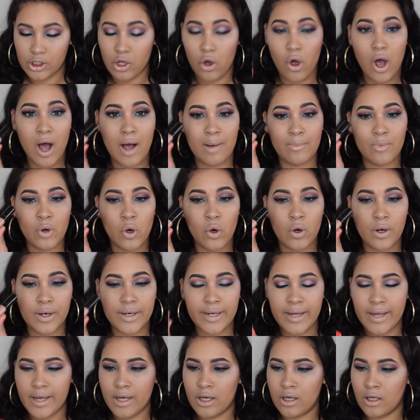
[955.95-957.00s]
So I'm
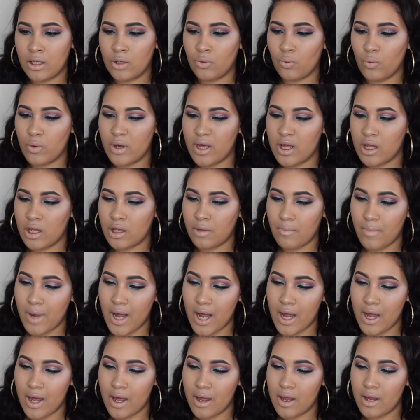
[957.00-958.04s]
going in with
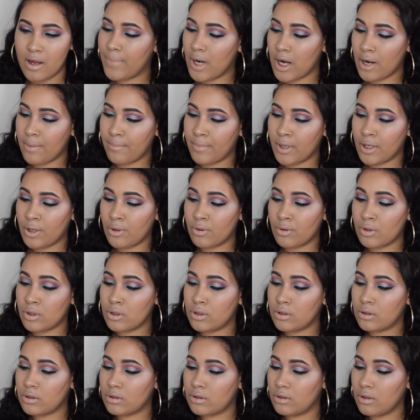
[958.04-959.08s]
my Bare
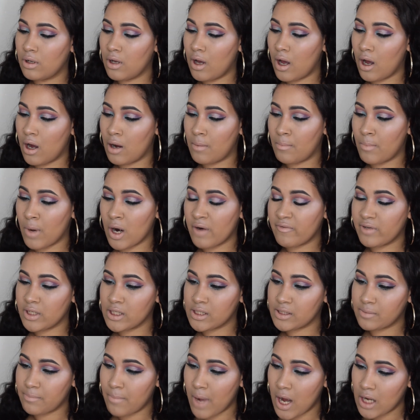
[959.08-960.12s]
Mineral
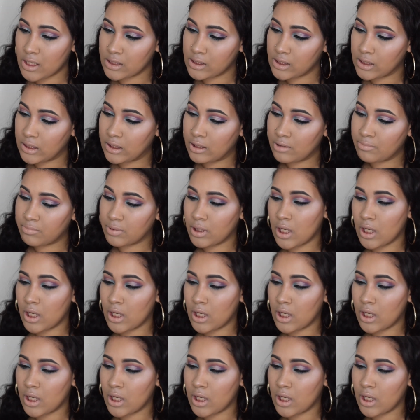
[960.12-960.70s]
Marvelous Moxie lip